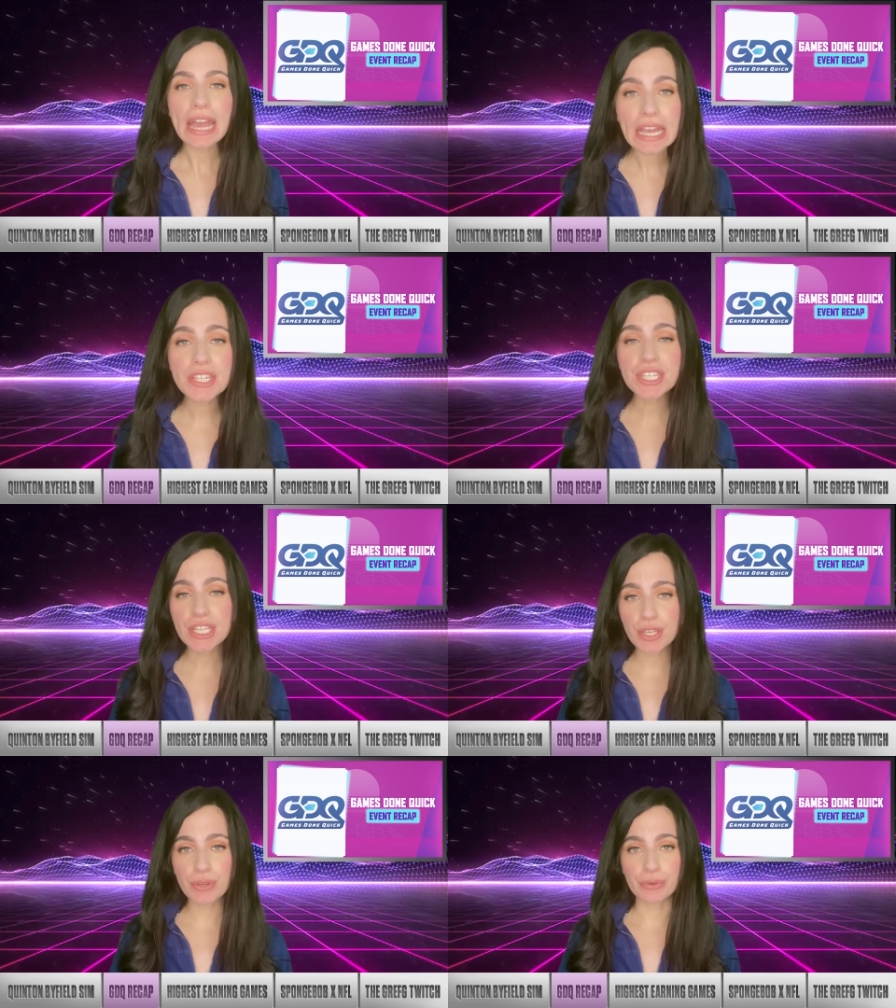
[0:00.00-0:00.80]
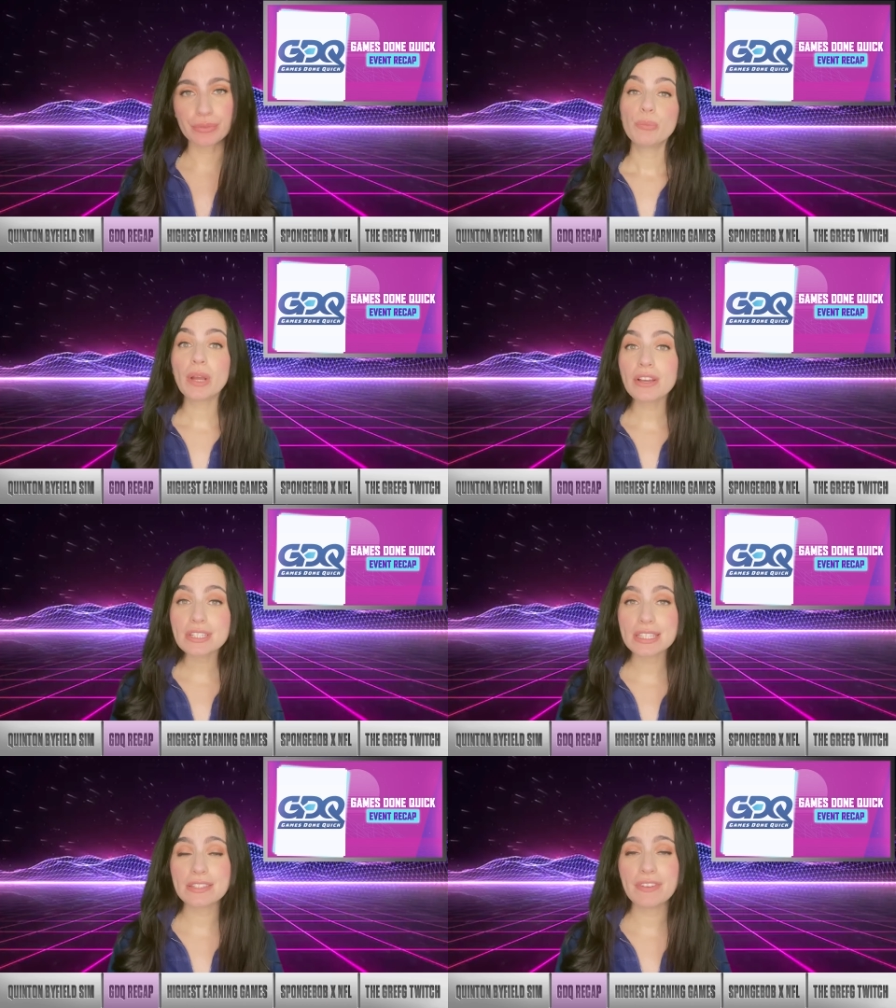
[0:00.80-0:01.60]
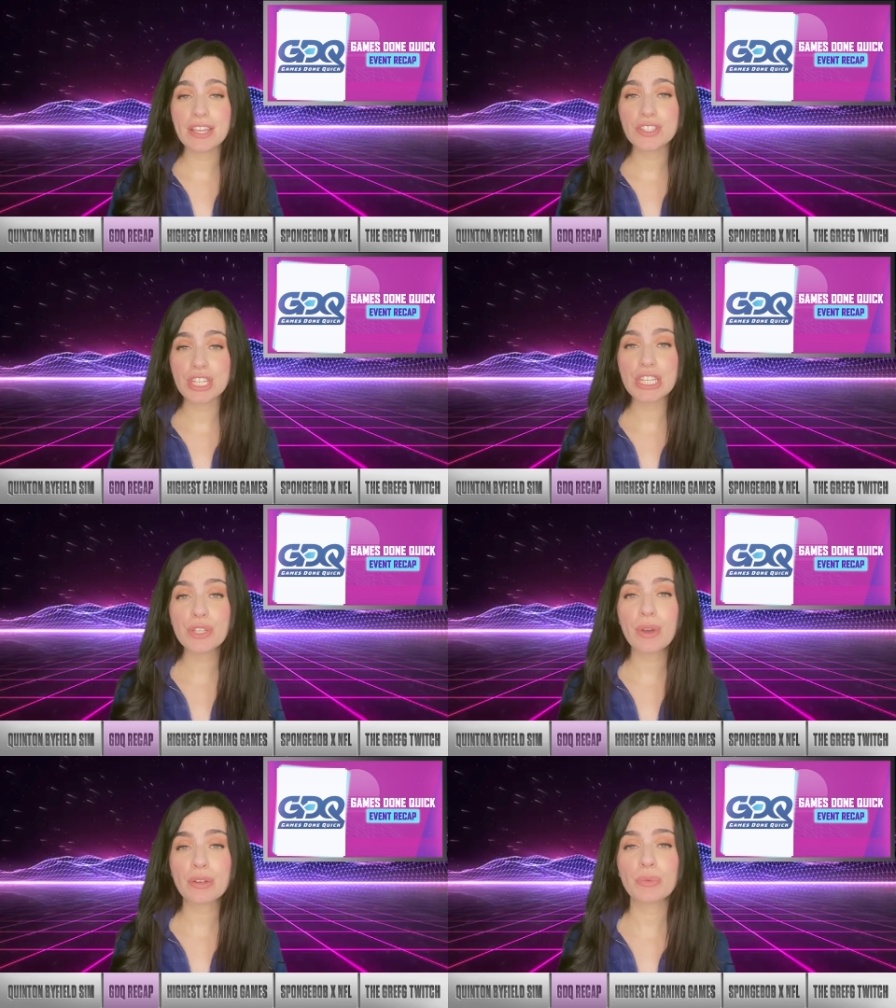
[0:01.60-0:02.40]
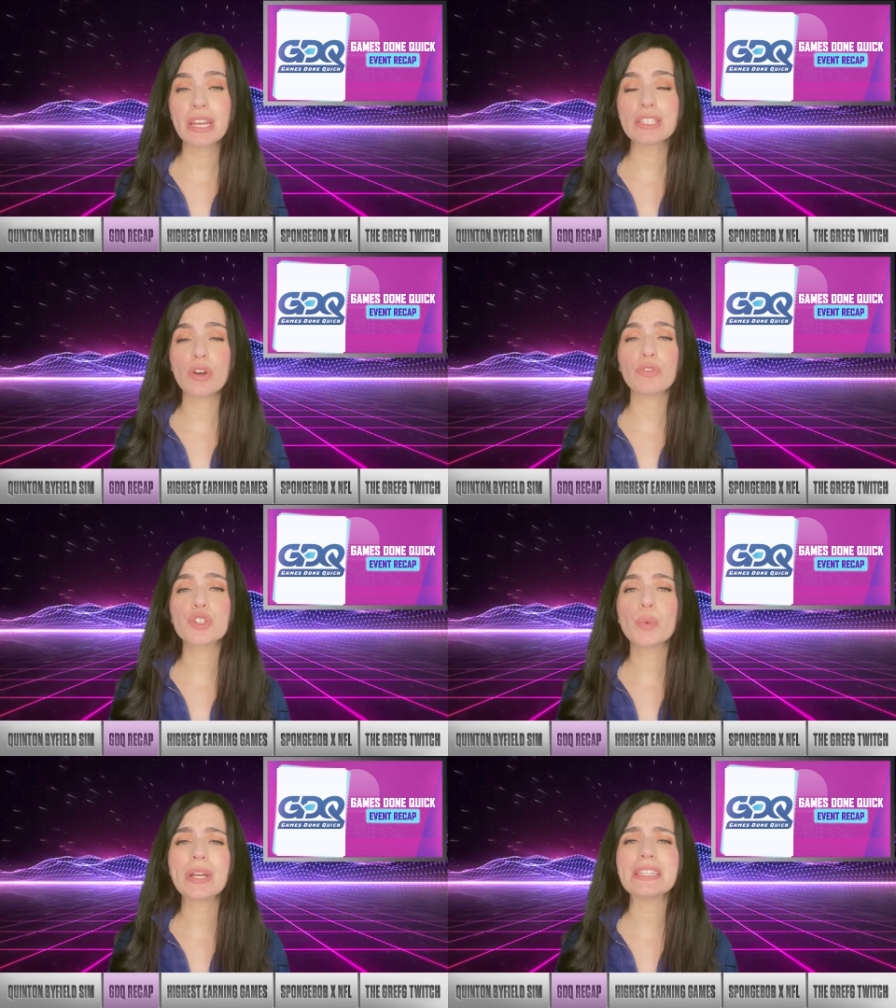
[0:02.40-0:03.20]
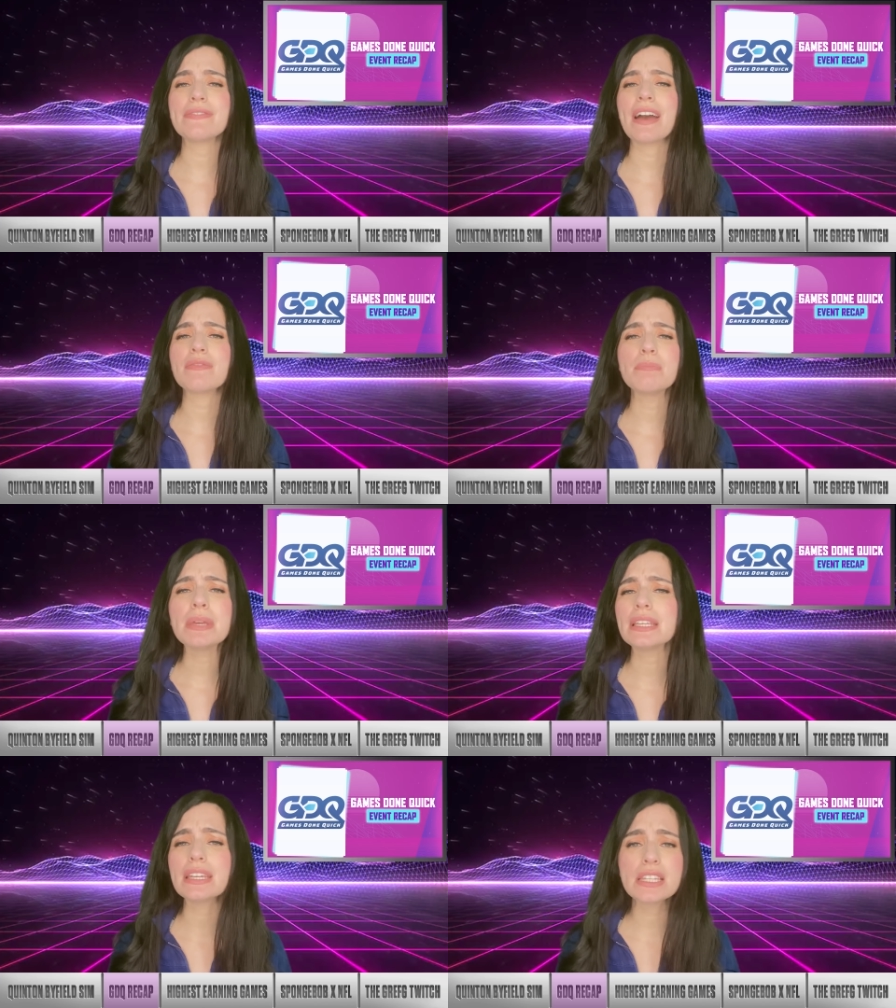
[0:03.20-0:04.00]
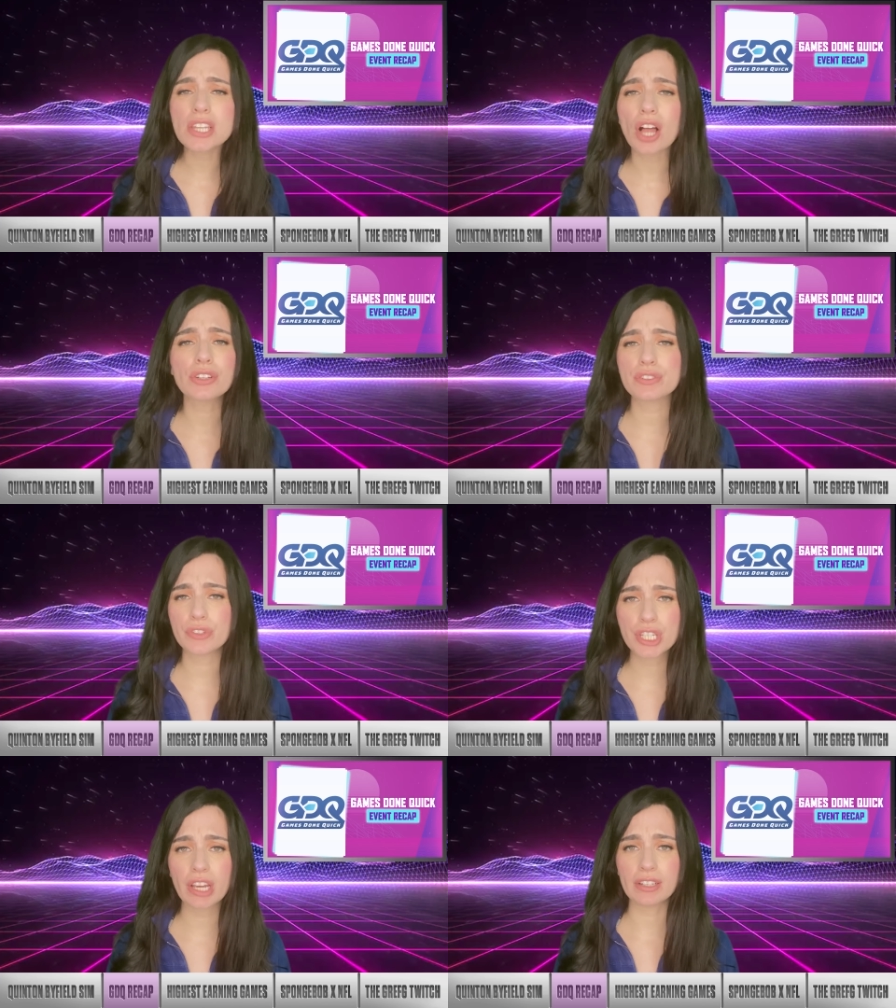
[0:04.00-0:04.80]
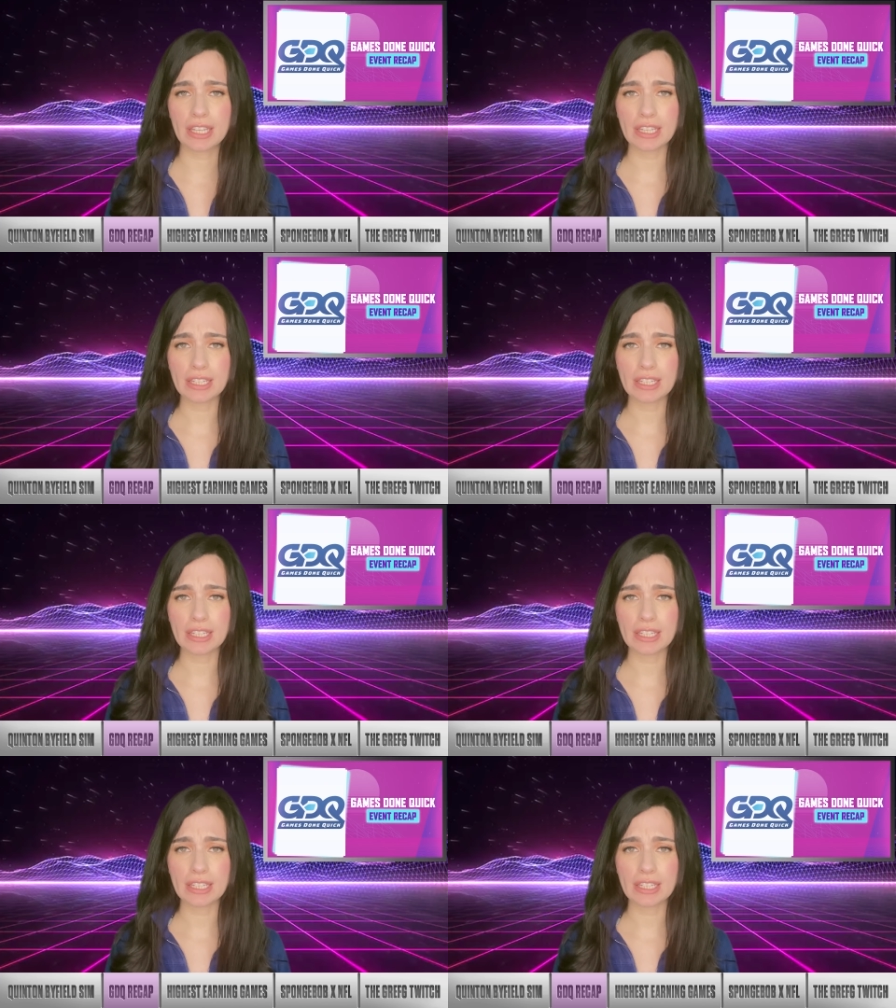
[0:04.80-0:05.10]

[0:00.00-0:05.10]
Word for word: A G D Q. Prior to this event, G D Q had raised over twenty-five million dollars for charity.